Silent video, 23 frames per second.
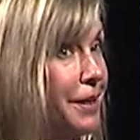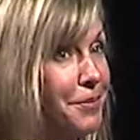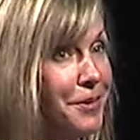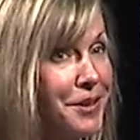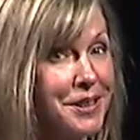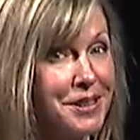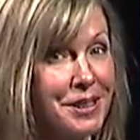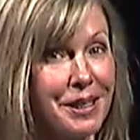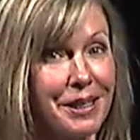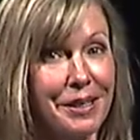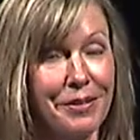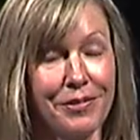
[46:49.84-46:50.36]

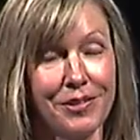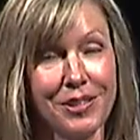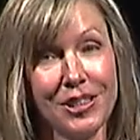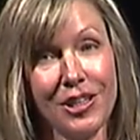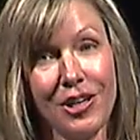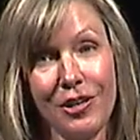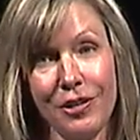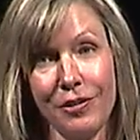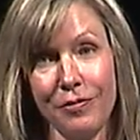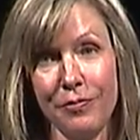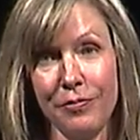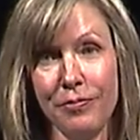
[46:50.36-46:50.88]
because I have a
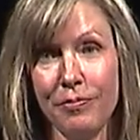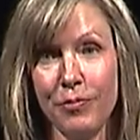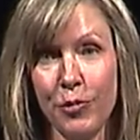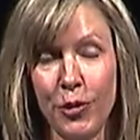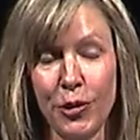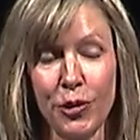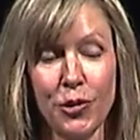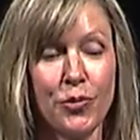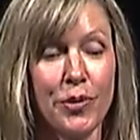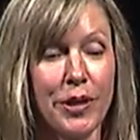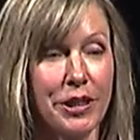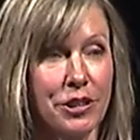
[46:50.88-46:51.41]
ton of
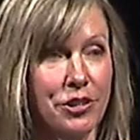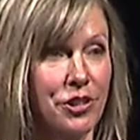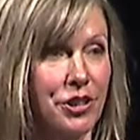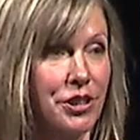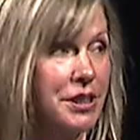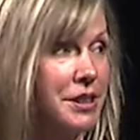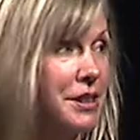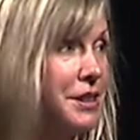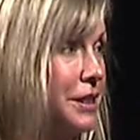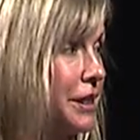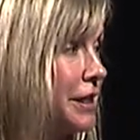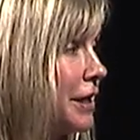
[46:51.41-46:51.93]
more
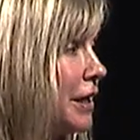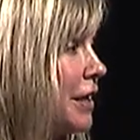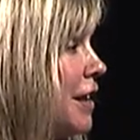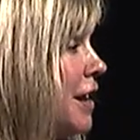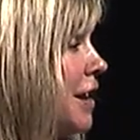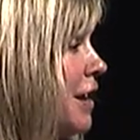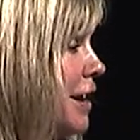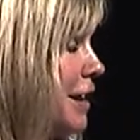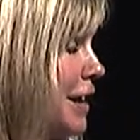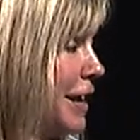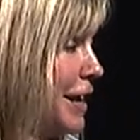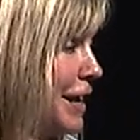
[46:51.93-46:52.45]
questions, and
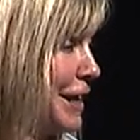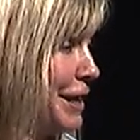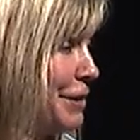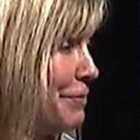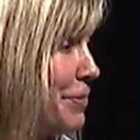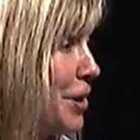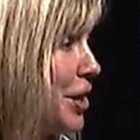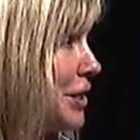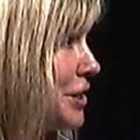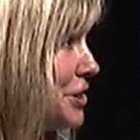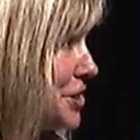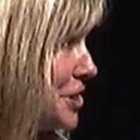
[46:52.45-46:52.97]
I
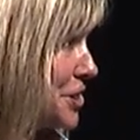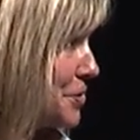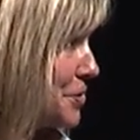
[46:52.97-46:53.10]
apologize,